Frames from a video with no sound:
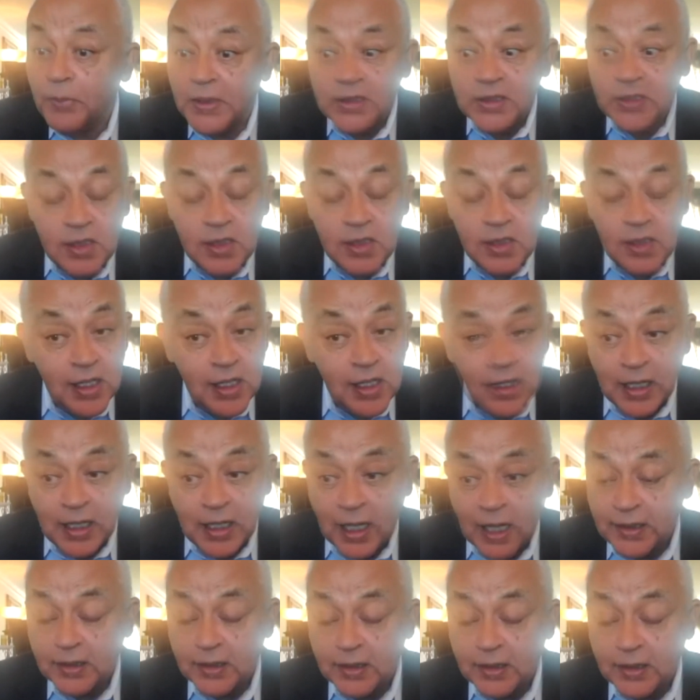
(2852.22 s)
But
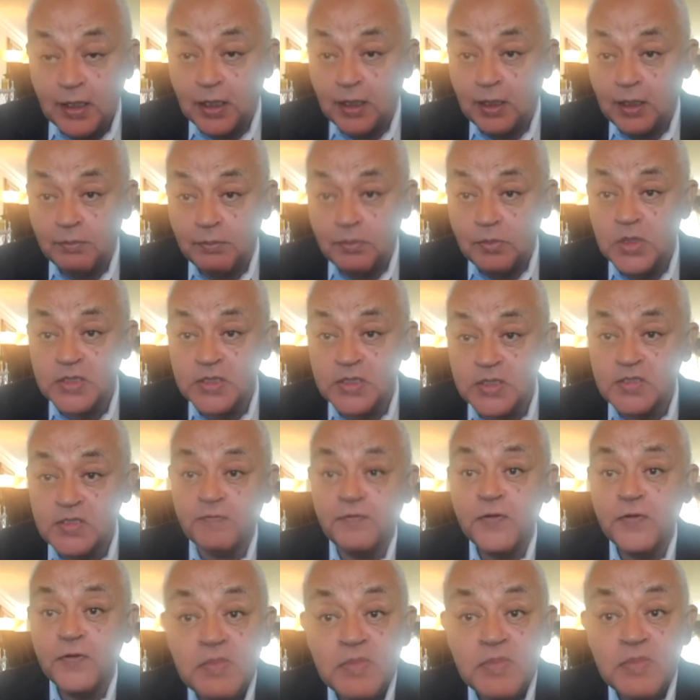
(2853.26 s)
like Mr.
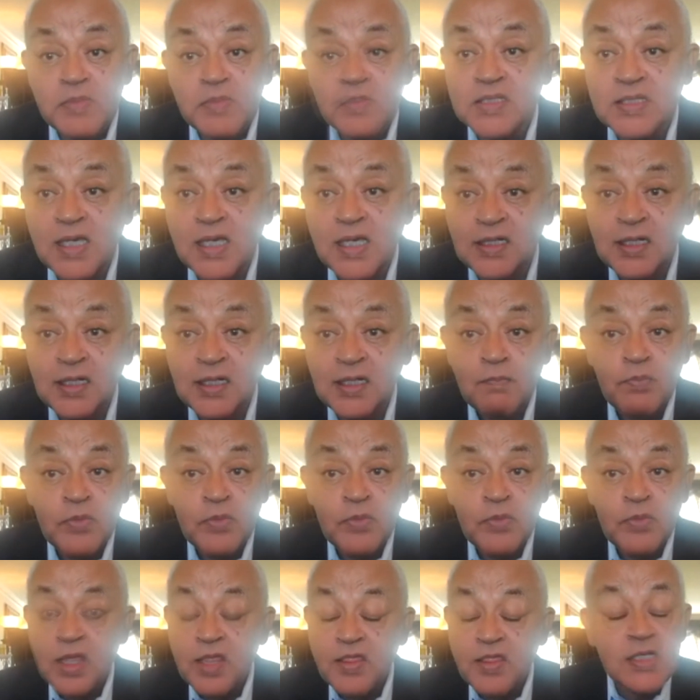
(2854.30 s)
Freeman said,
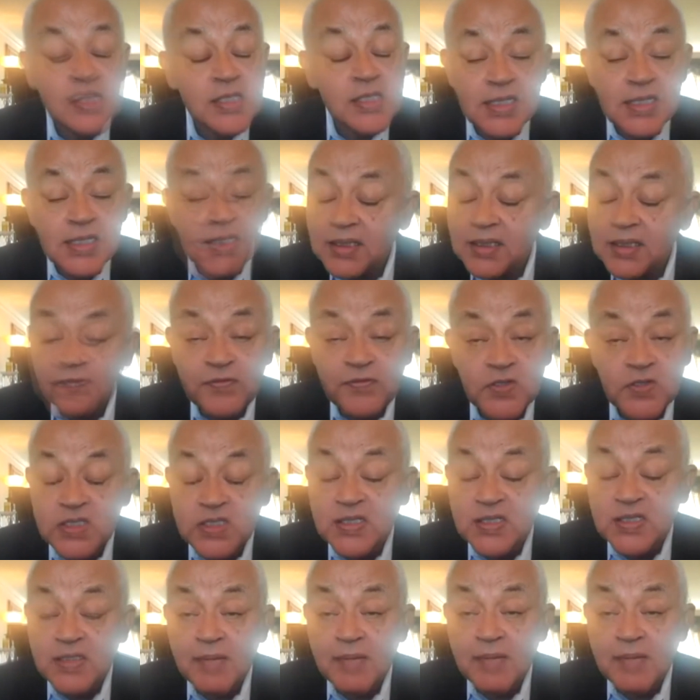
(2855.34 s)
this is not the
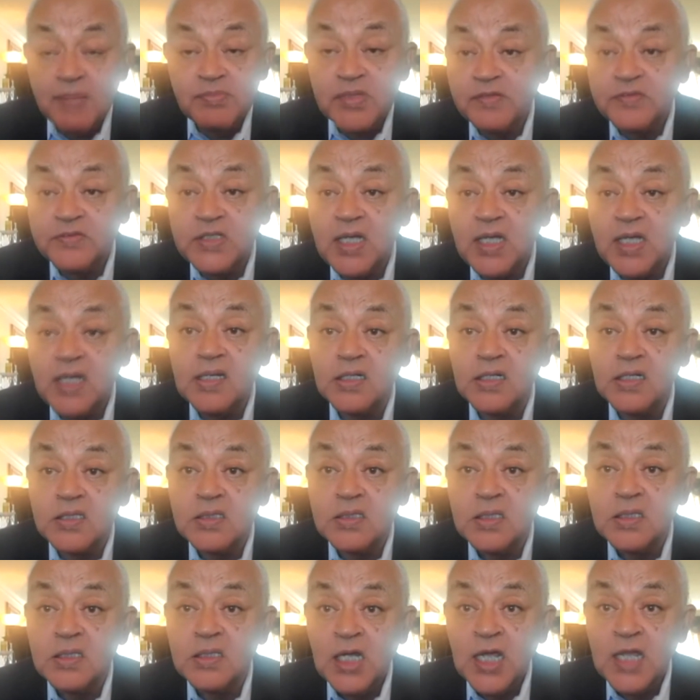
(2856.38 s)
first time they have done
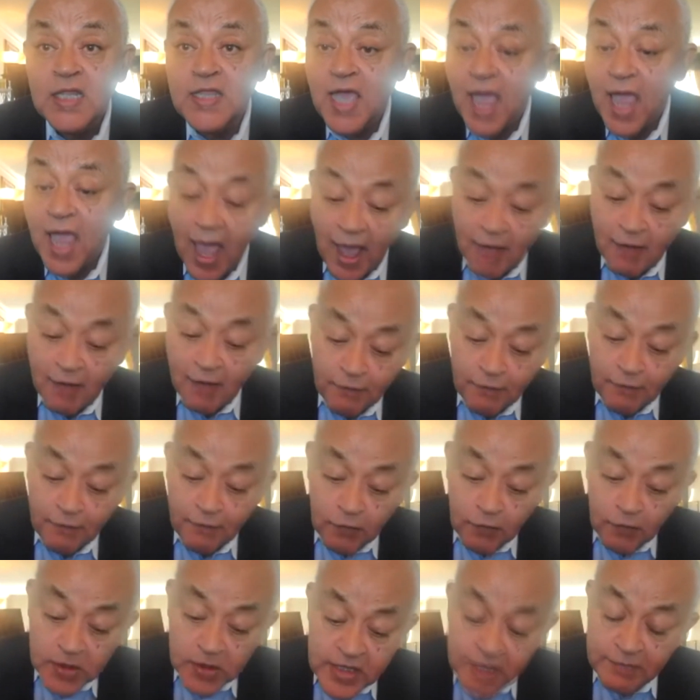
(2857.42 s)
this.
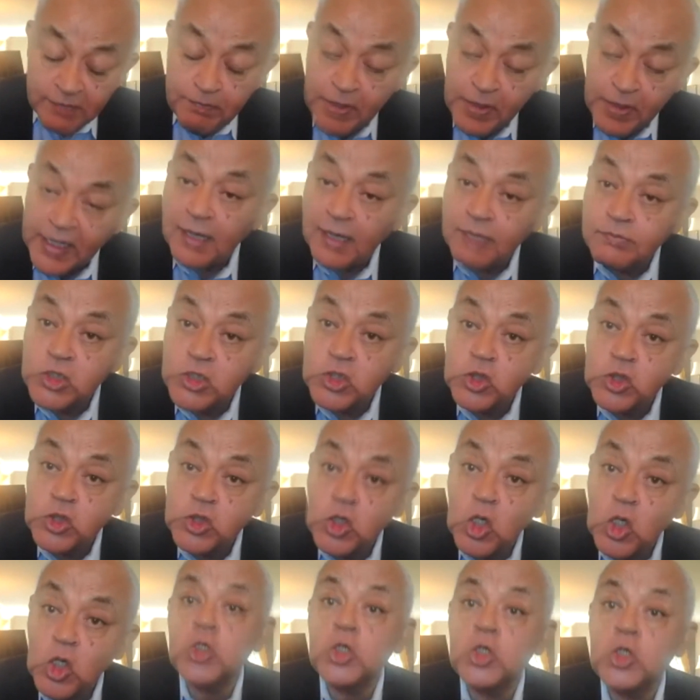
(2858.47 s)
They've become
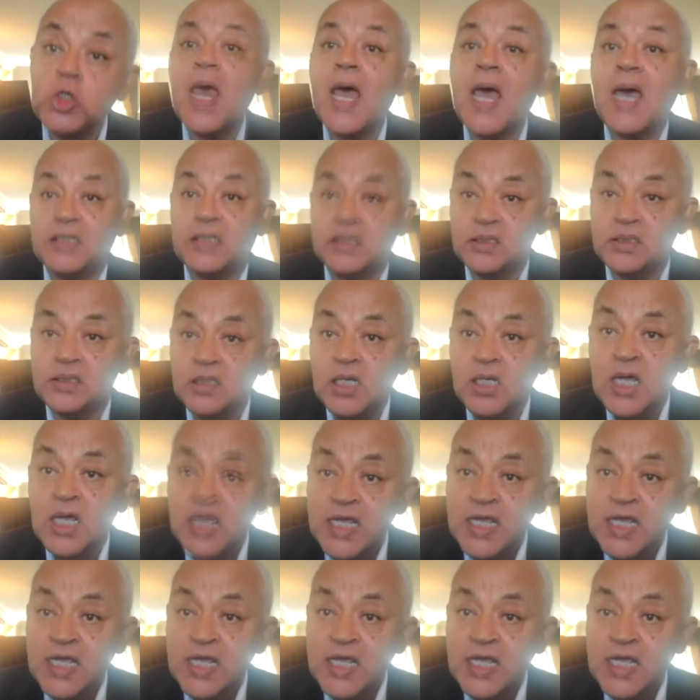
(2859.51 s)
so good at it.